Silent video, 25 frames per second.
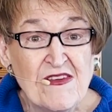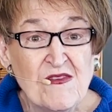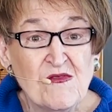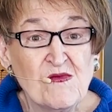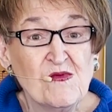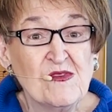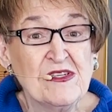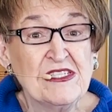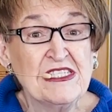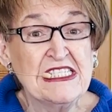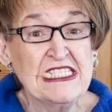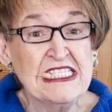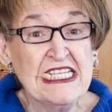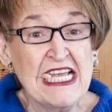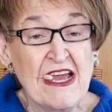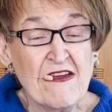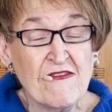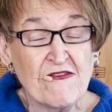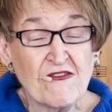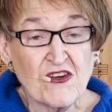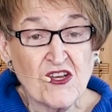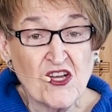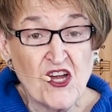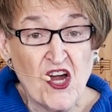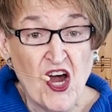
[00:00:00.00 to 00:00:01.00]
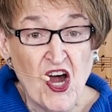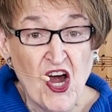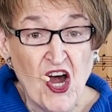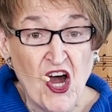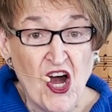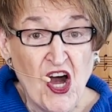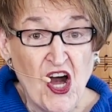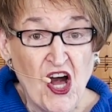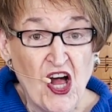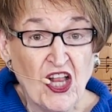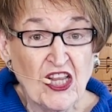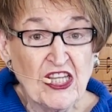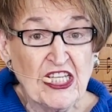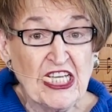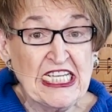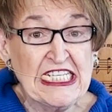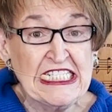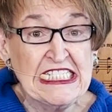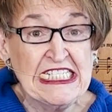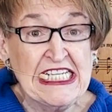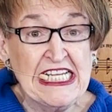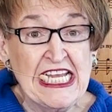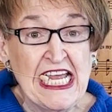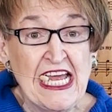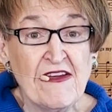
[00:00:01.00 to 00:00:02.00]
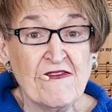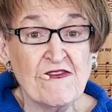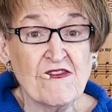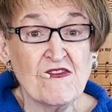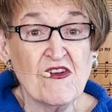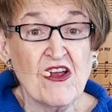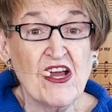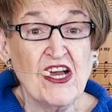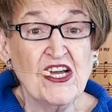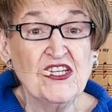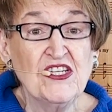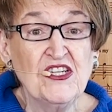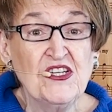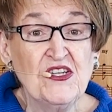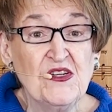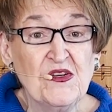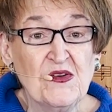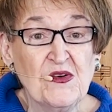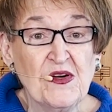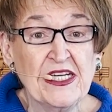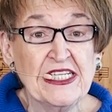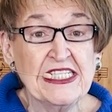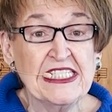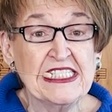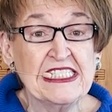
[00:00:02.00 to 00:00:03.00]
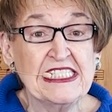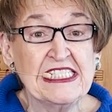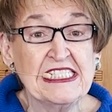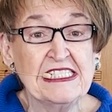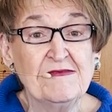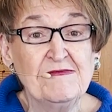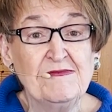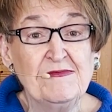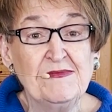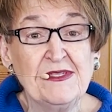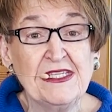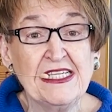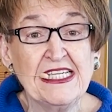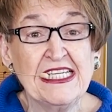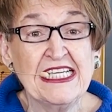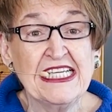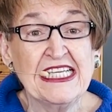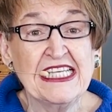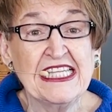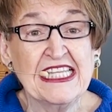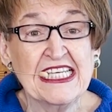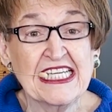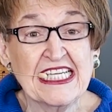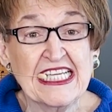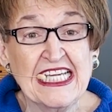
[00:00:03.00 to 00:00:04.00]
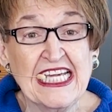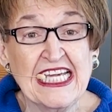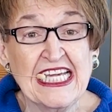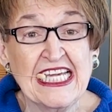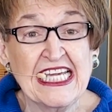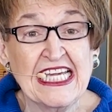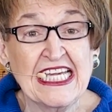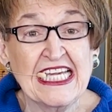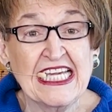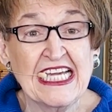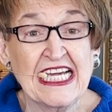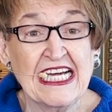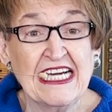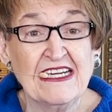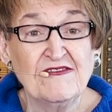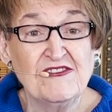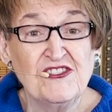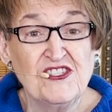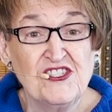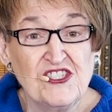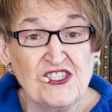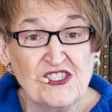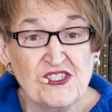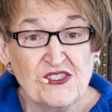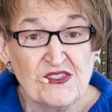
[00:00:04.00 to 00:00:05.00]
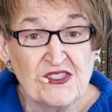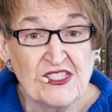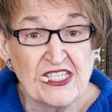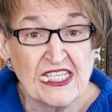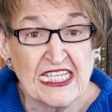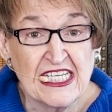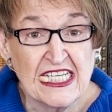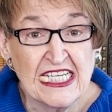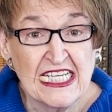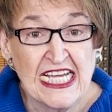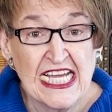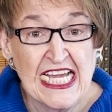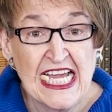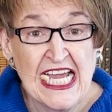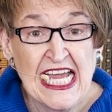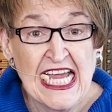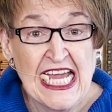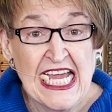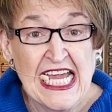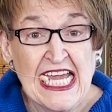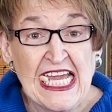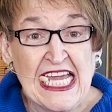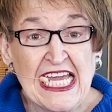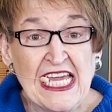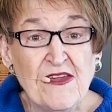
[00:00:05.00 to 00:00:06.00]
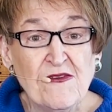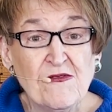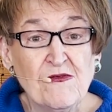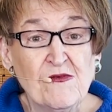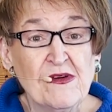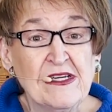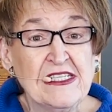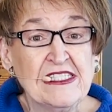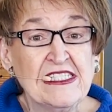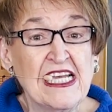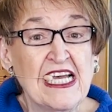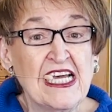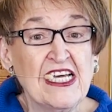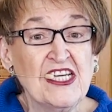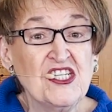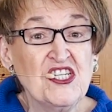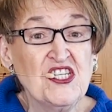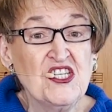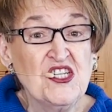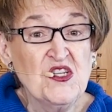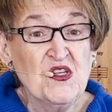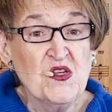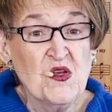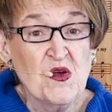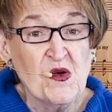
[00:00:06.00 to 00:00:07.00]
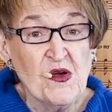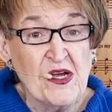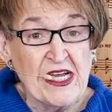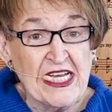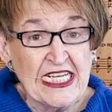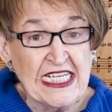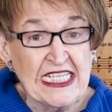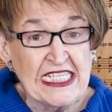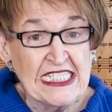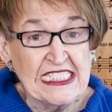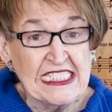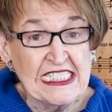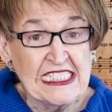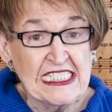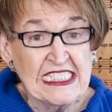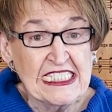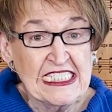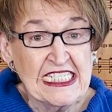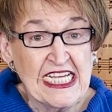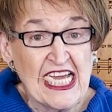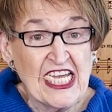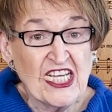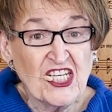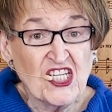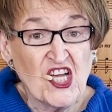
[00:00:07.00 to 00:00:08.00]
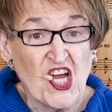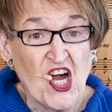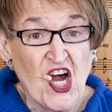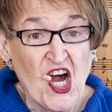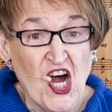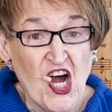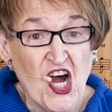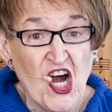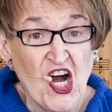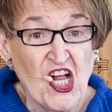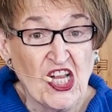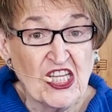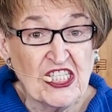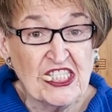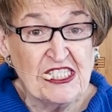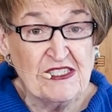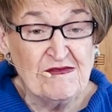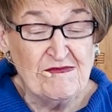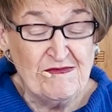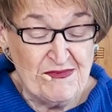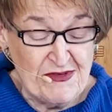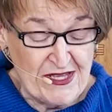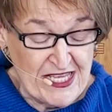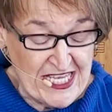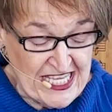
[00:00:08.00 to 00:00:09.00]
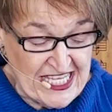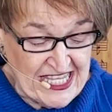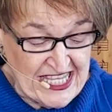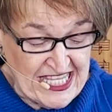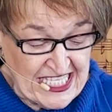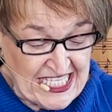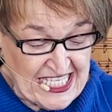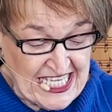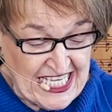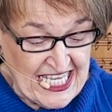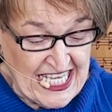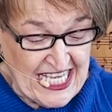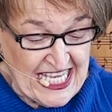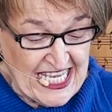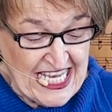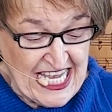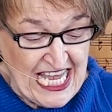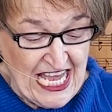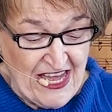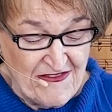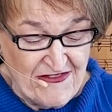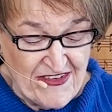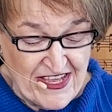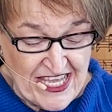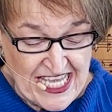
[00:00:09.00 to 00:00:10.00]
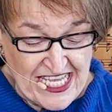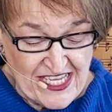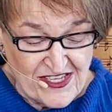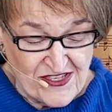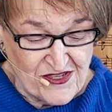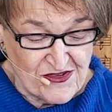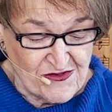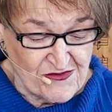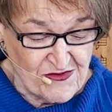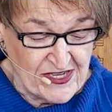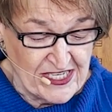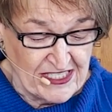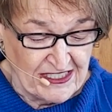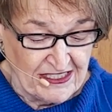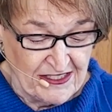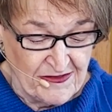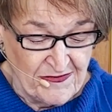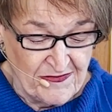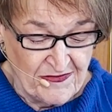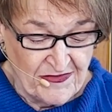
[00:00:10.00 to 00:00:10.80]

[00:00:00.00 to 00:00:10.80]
was never called, never anointed to be the king of Judah. He was anointed and called to be the king of Israel.